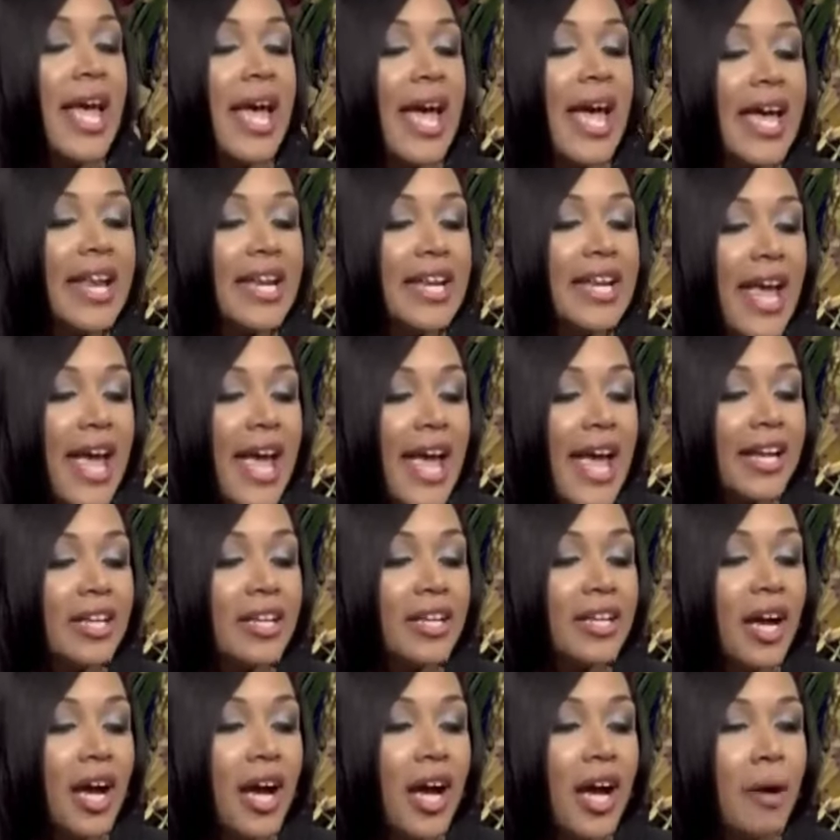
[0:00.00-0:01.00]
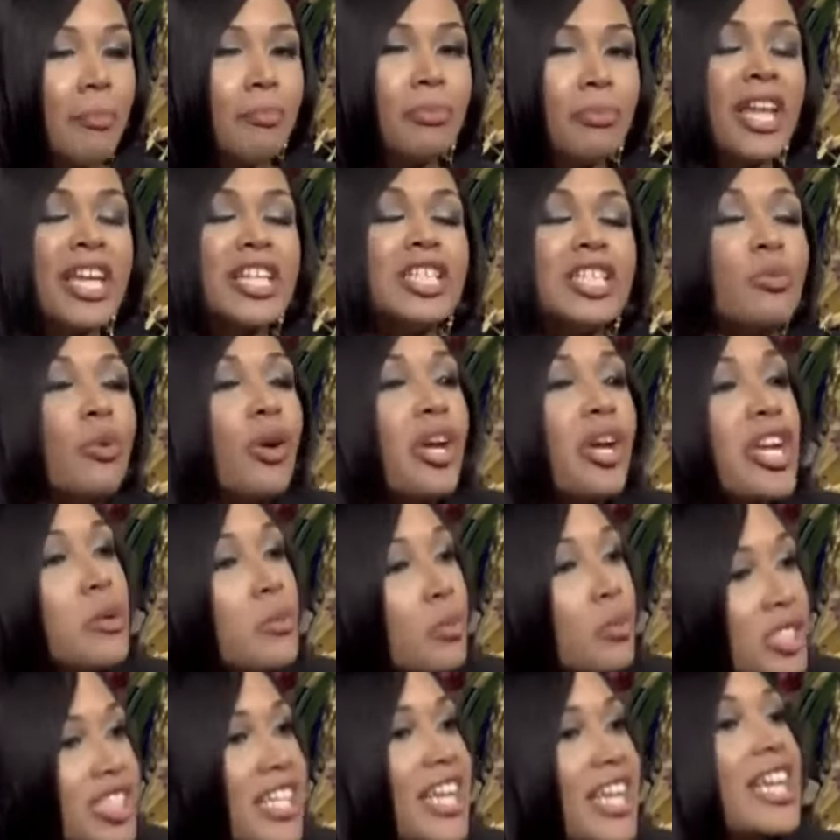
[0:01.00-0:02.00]
and had a place where he
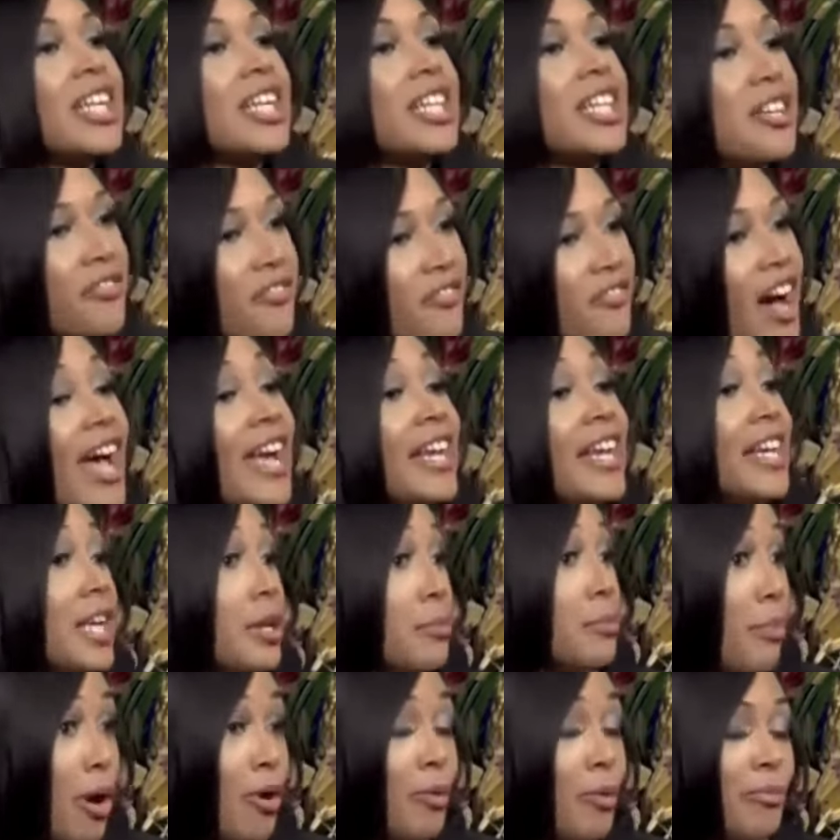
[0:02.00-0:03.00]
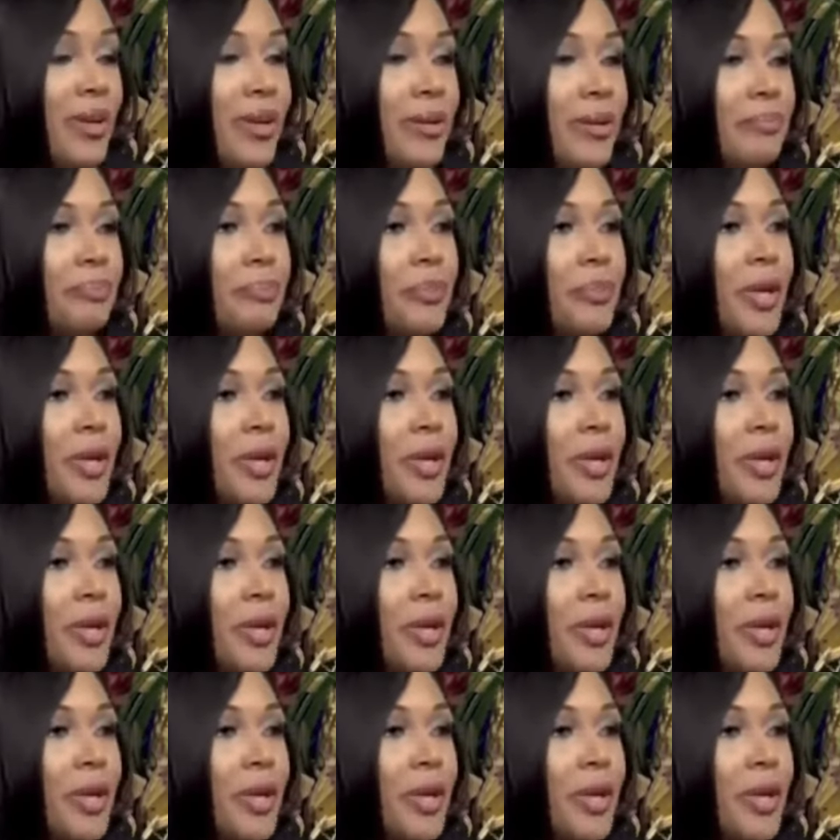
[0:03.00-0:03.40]
was in a defining moment.